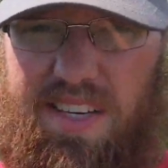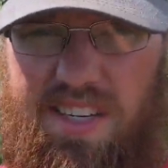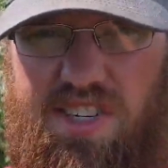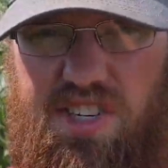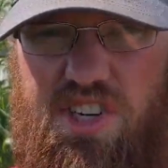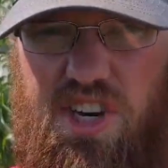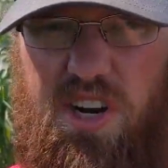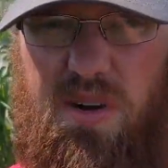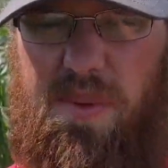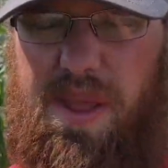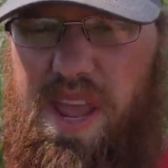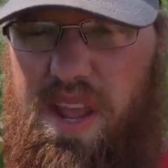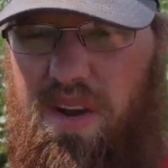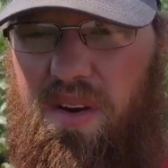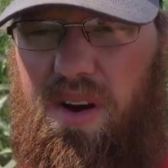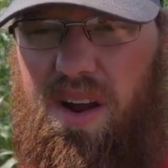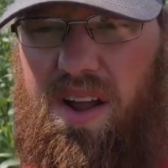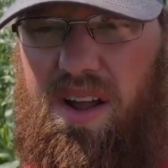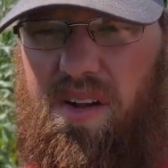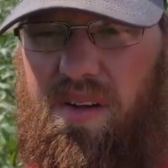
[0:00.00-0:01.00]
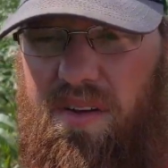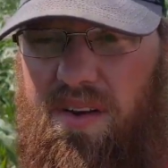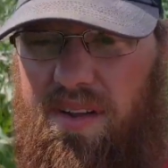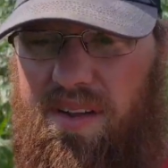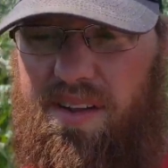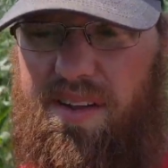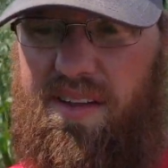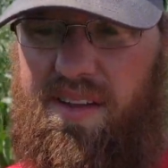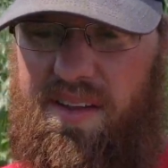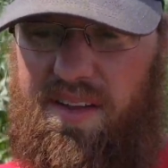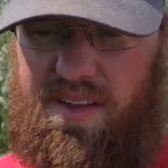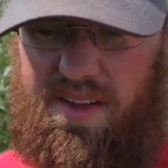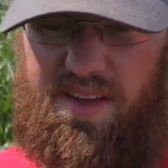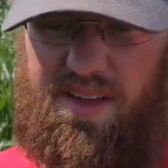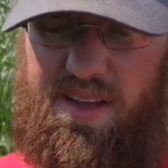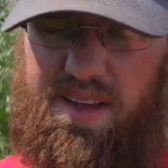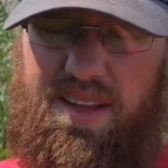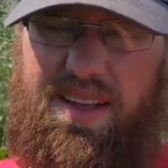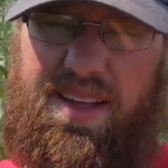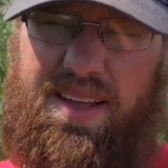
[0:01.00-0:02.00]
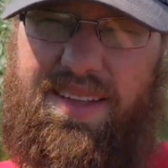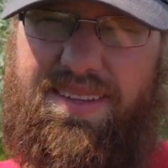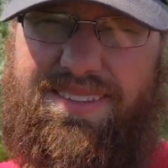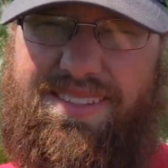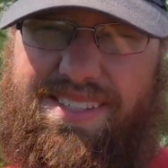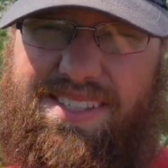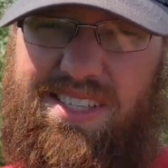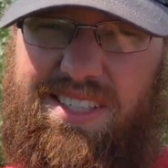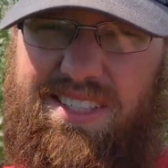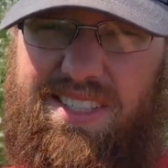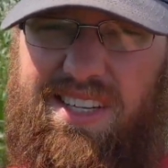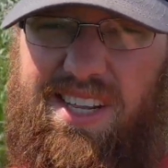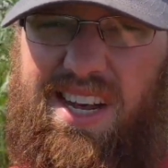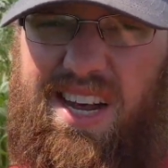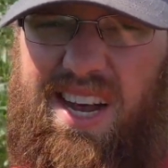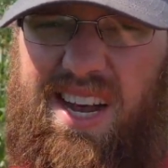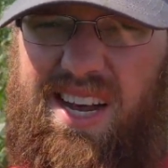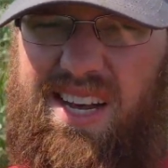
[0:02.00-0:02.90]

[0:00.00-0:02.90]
on the sugar beet ground. It's still